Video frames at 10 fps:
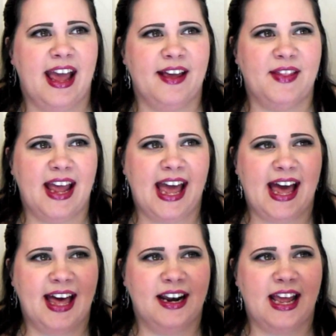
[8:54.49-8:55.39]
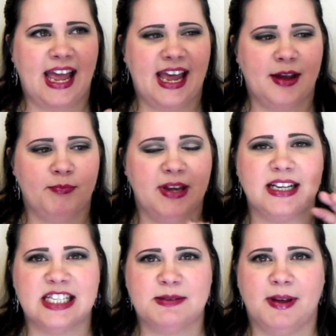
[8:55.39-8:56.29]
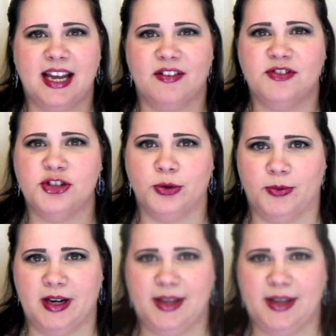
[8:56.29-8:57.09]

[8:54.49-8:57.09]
and they had a big display of jewelry.